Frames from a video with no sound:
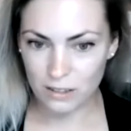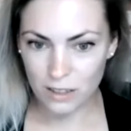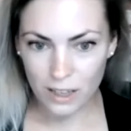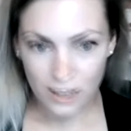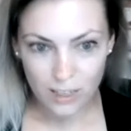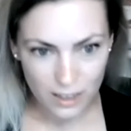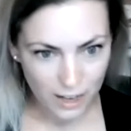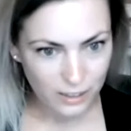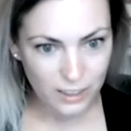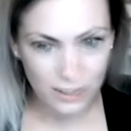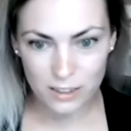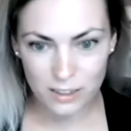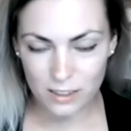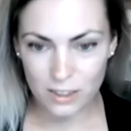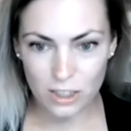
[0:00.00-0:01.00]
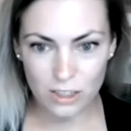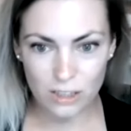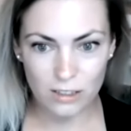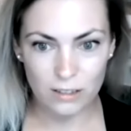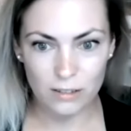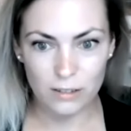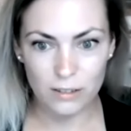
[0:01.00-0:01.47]
connected
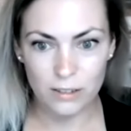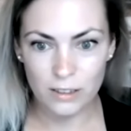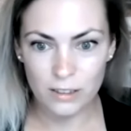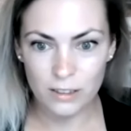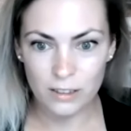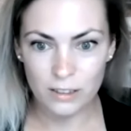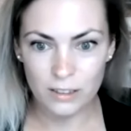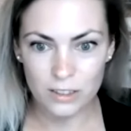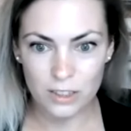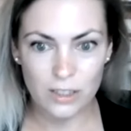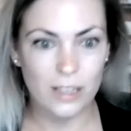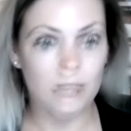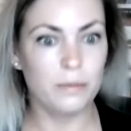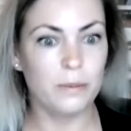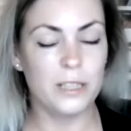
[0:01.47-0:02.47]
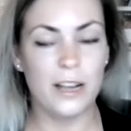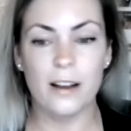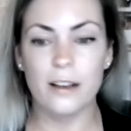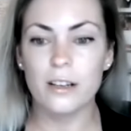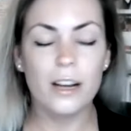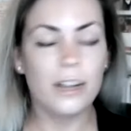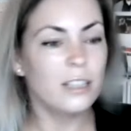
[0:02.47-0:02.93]
to this person.
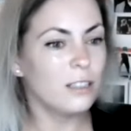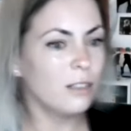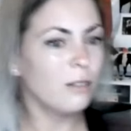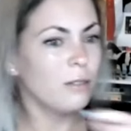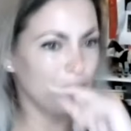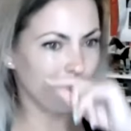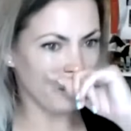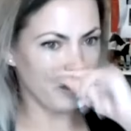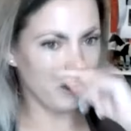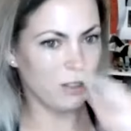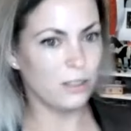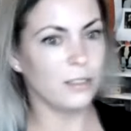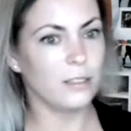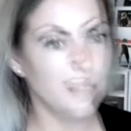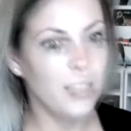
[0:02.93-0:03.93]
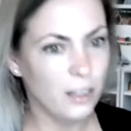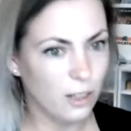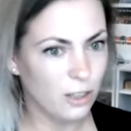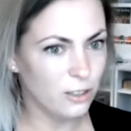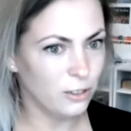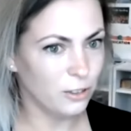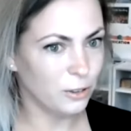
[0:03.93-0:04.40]
And you guys know this person, Nick
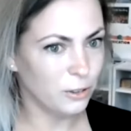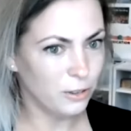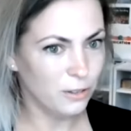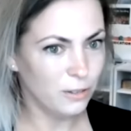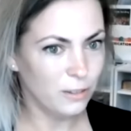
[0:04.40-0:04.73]
Arlut.